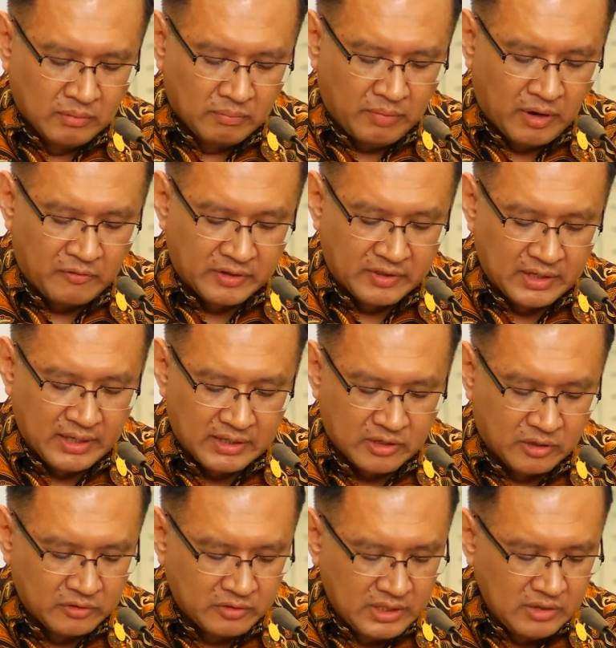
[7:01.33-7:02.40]
poverty has
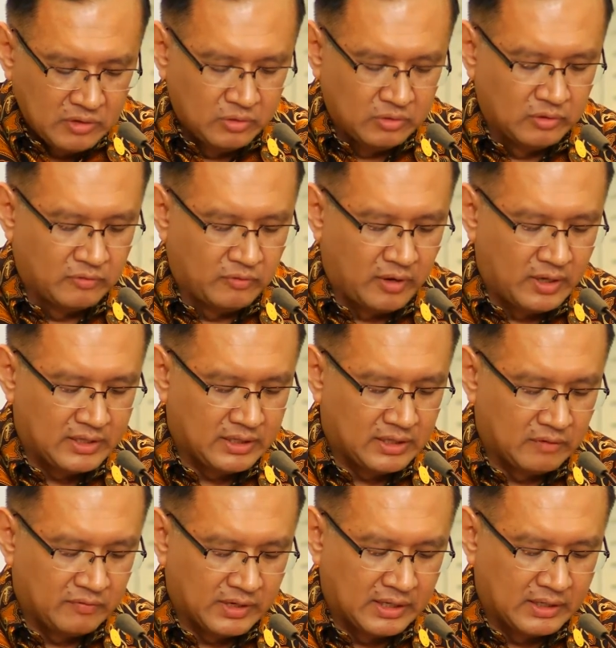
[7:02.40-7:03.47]
continued to fall
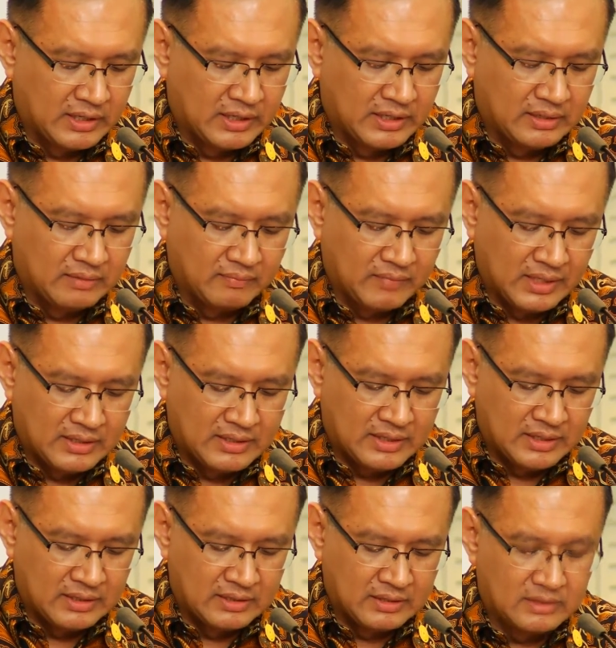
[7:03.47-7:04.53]
significantly
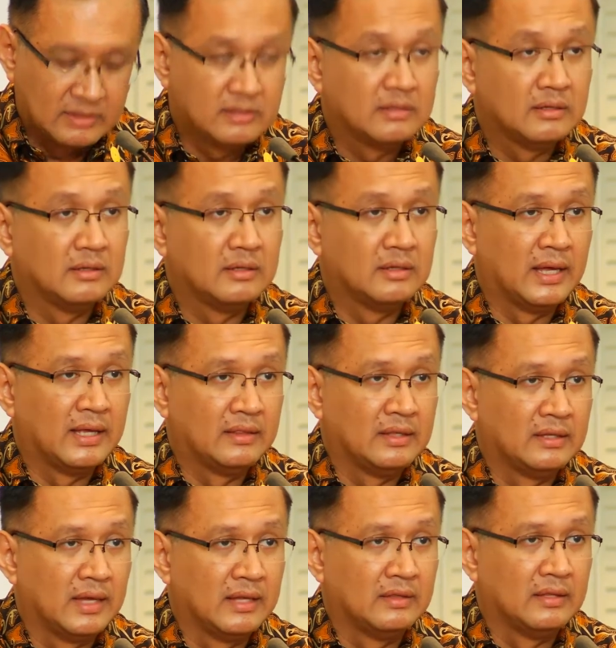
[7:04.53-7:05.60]
since
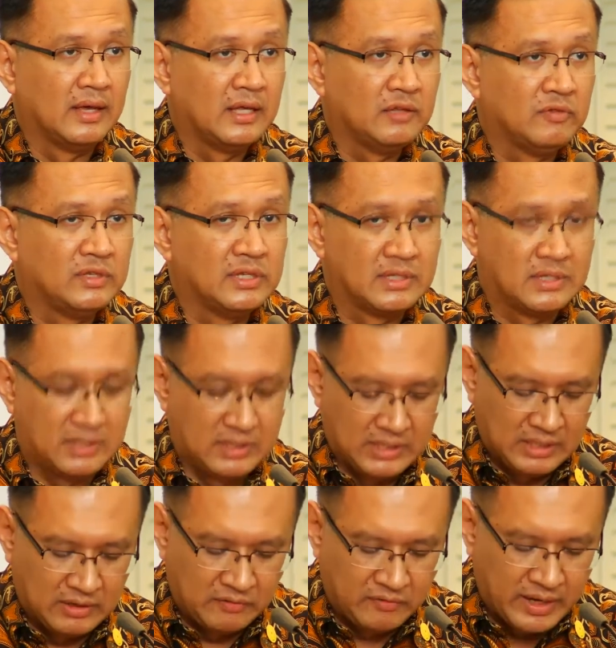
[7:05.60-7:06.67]
1998, which is
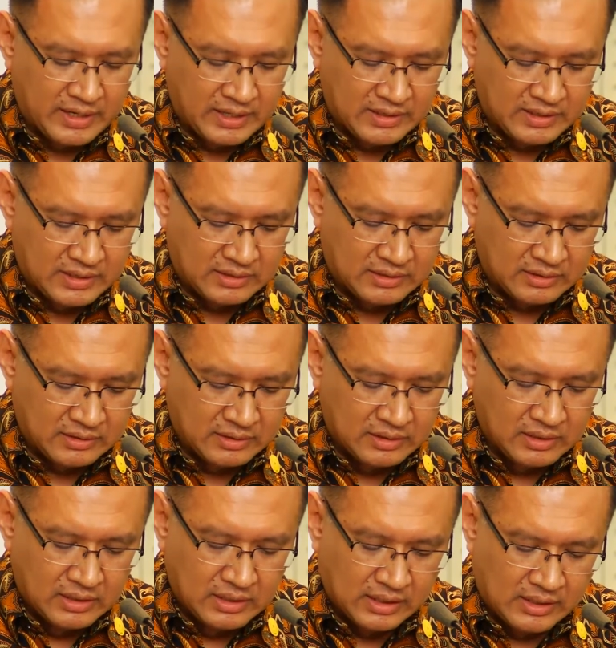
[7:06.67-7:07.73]
the financial
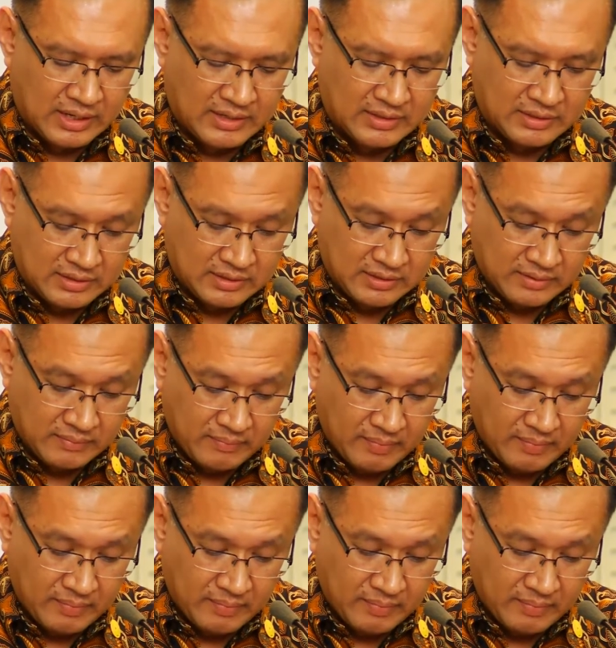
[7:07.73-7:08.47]
crisis.